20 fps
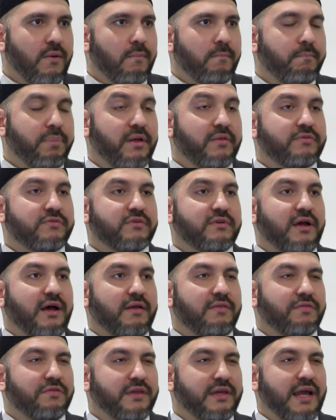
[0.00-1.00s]
but
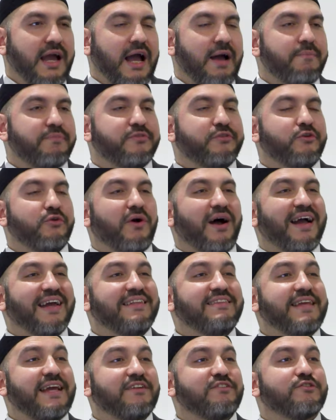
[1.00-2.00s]
the absolute
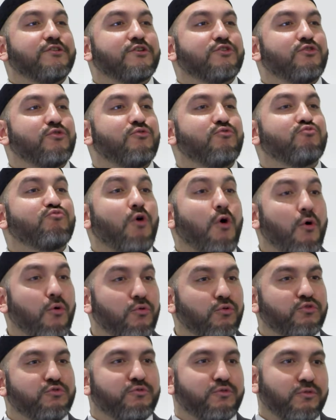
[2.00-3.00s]
identical
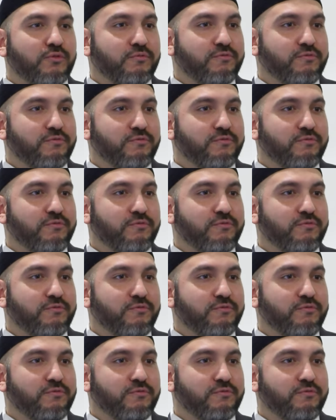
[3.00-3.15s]
roles